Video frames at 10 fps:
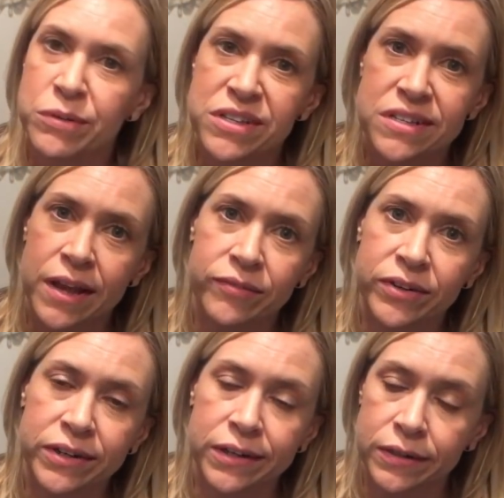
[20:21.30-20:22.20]
just not
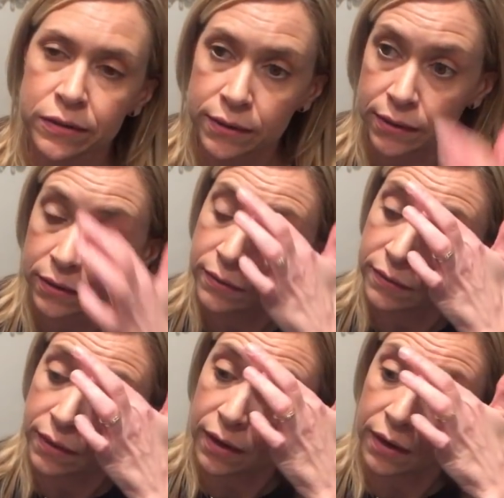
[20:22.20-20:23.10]
very hungry
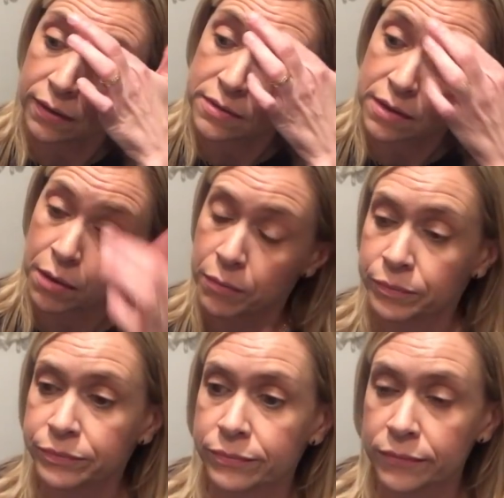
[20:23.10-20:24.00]
today, so
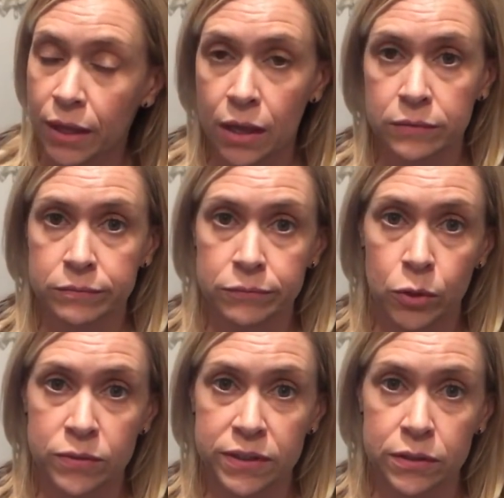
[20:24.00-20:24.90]
yeah,
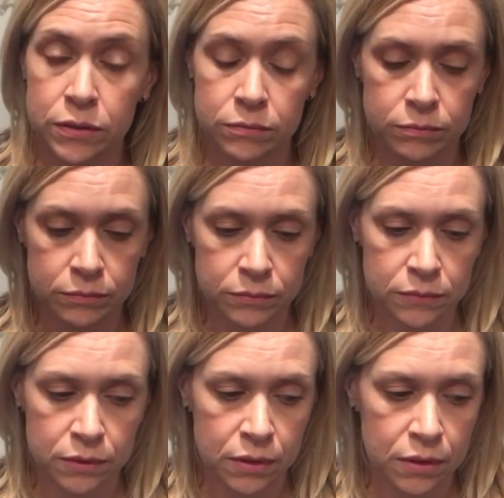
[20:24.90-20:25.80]
no dinner.
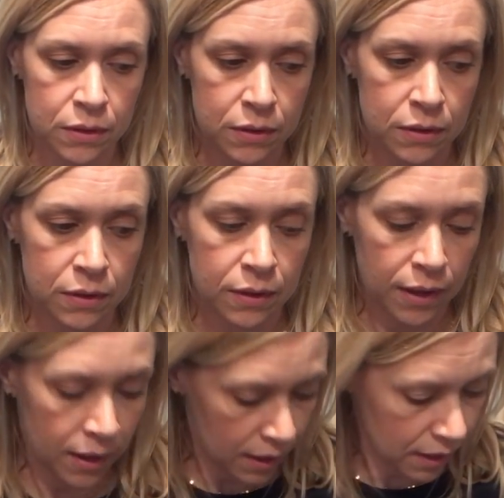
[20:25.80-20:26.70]

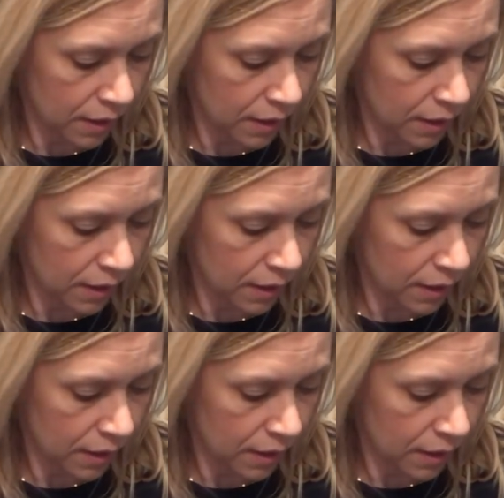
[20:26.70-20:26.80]
And